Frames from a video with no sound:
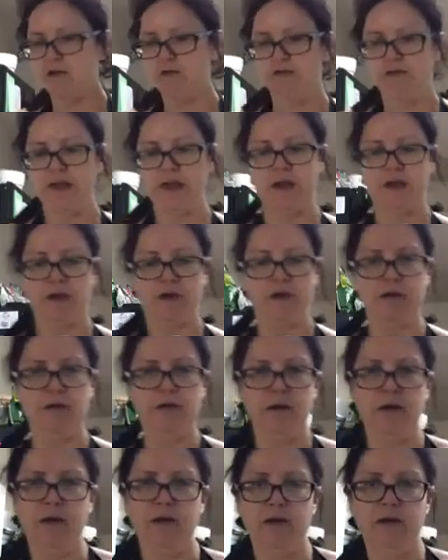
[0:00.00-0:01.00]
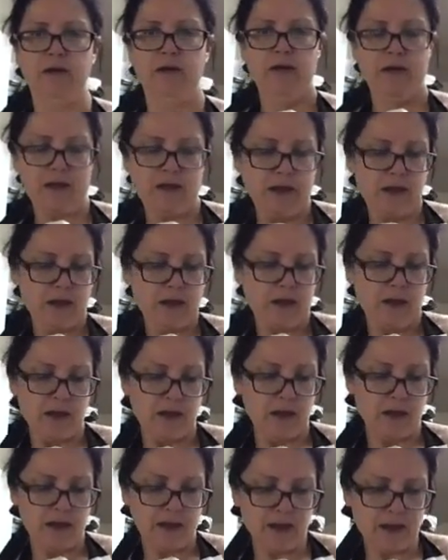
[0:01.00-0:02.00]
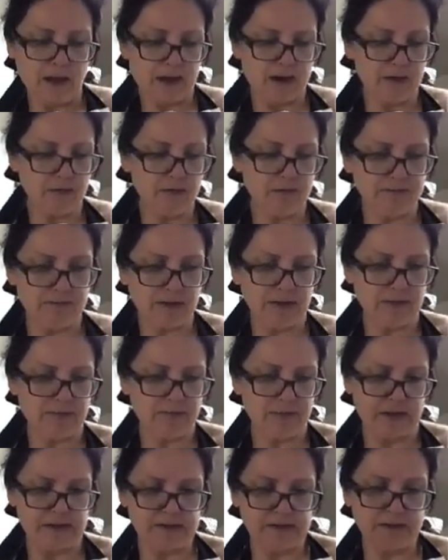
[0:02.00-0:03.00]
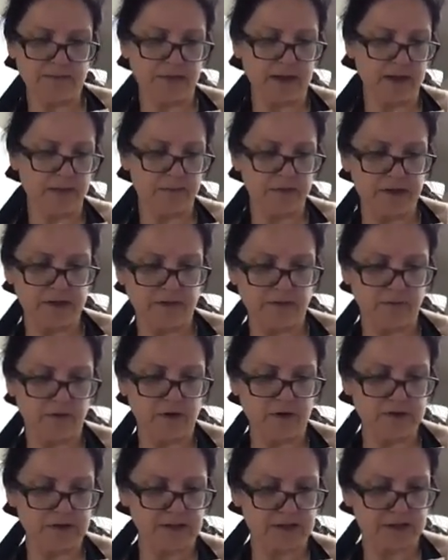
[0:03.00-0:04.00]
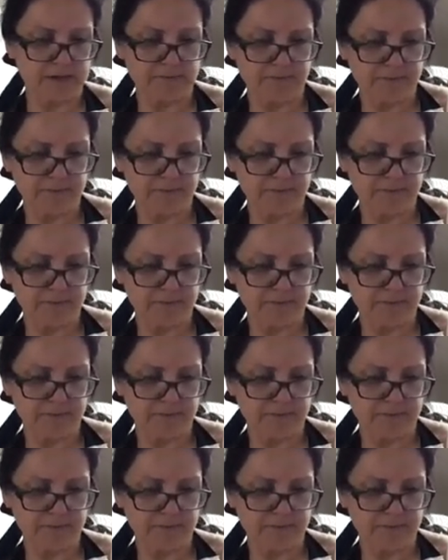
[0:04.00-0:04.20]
over here. And, oh, yep, it did make a big difference.